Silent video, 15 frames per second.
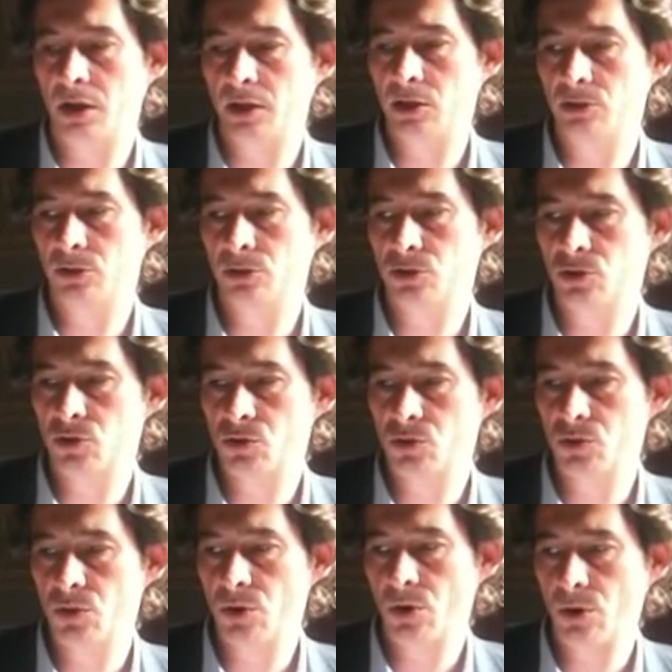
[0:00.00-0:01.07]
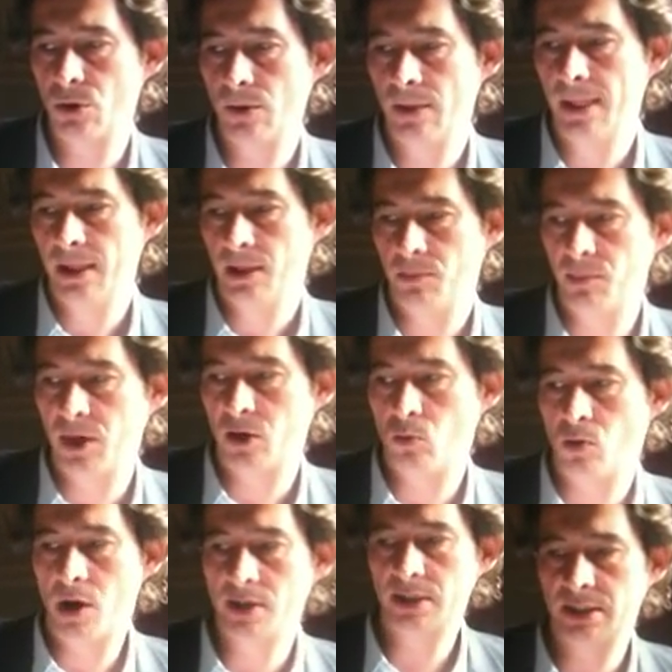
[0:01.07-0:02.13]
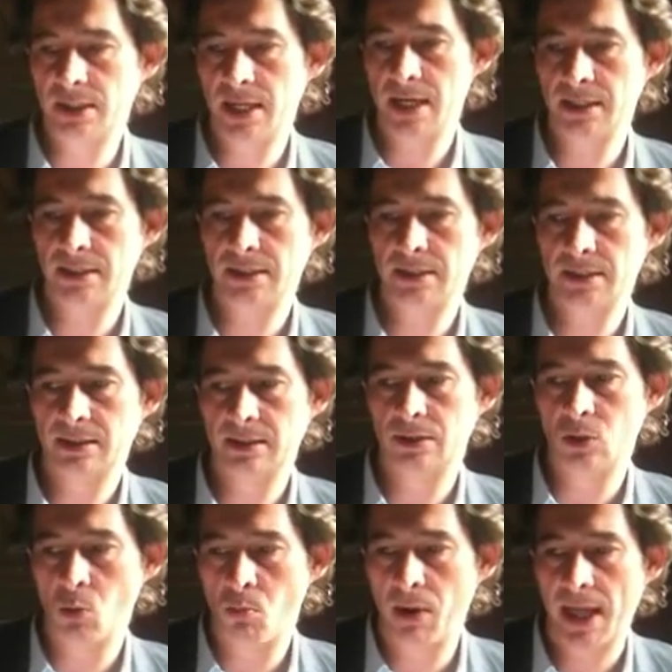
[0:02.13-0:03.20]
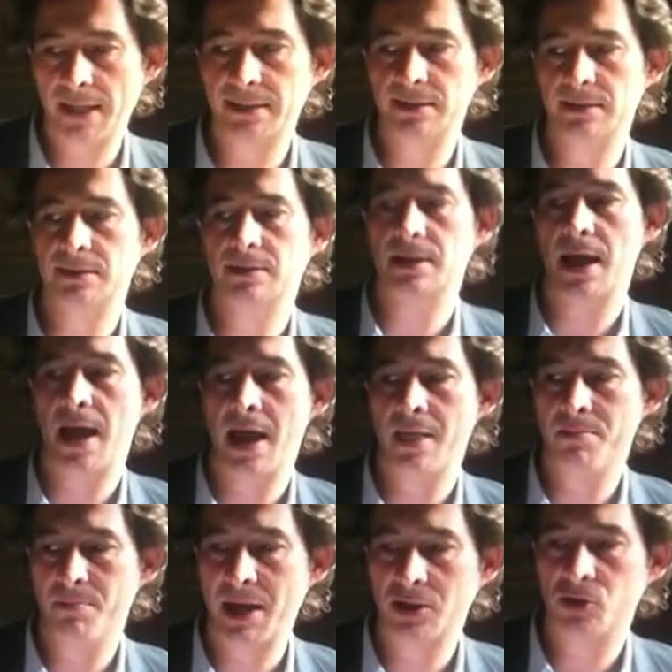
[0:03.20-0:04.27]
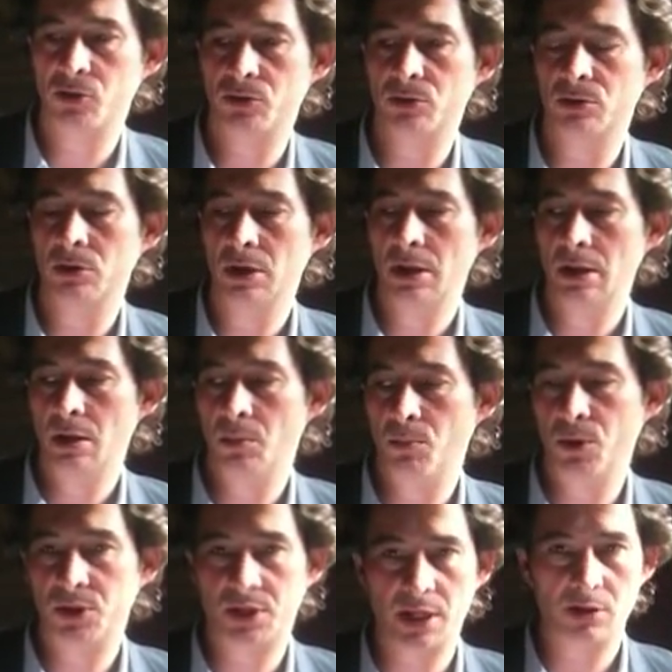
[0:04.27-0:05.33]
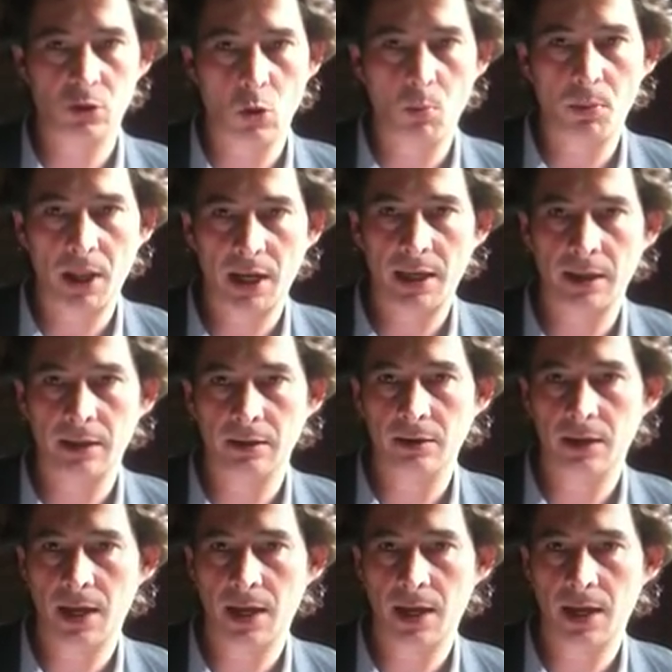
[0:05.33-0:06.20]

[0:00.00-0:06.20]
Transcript: In order to make wines, complex and mature, but yet compelling.